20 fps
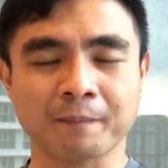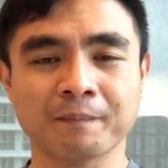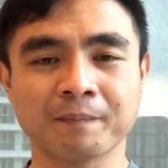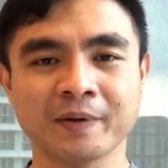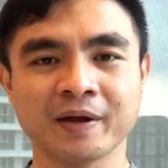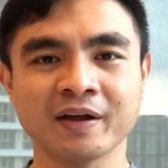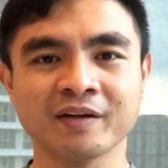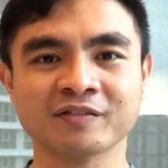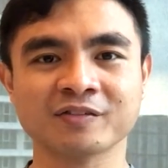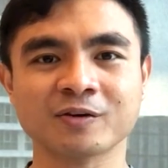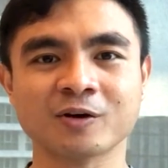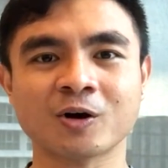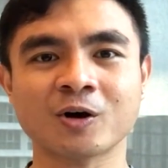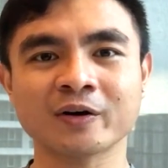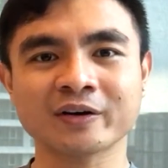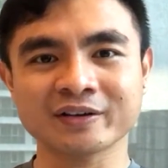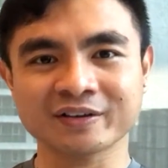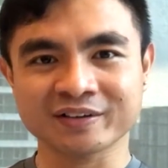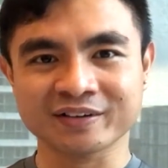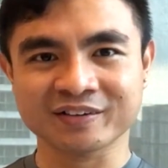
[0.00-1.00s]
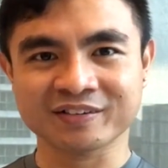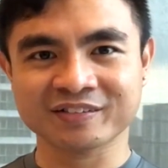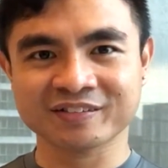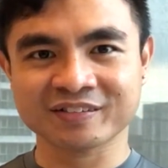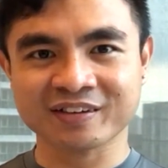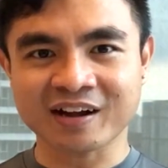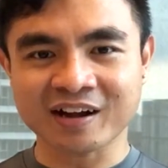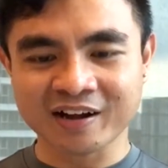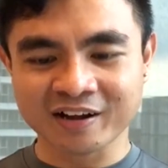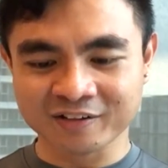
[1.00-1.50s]
based on the
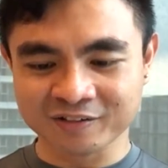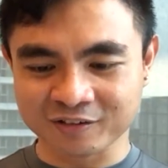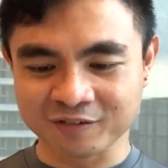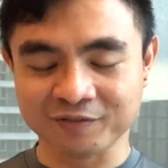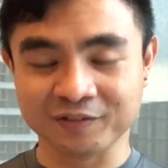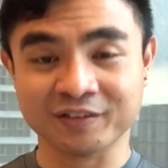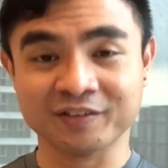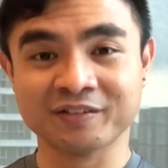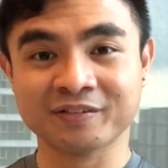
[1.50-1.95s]
size of a